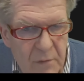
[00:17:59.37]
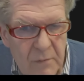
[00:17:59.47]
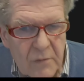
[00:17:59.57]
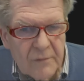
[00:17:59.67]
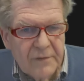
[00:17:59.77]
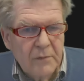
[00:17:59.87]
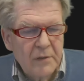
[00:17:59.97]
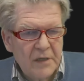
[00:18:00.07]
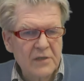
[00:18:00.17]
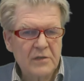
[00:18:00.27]

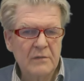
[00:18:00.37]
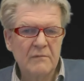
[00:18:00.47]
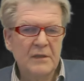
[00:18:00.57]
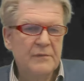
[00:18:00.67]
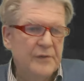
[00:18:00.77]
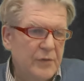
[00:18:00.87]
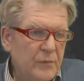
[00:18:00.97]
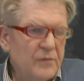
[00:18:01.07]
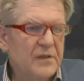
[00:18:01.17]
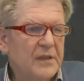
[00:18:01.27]
configuration, what we
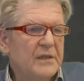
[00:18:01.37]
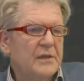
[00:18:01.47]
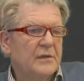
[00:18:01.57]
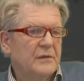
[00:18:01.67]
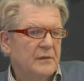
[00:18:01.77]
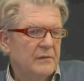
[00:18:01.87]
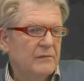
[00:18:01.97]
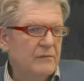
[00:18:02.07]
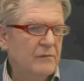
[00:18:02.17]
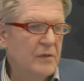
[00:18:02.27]
using here
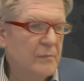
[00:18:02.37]
will be